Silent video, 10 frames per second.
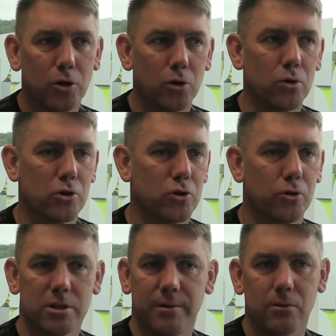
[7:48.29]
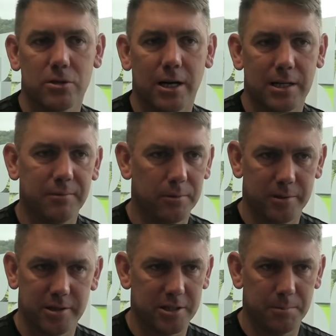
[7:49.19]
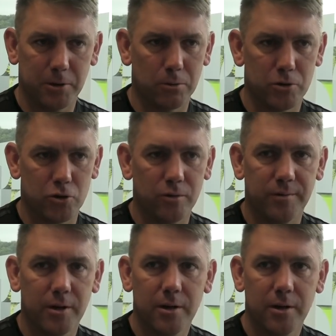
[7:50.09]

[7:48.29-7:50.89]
all sorts of outside influences, it becomes tough.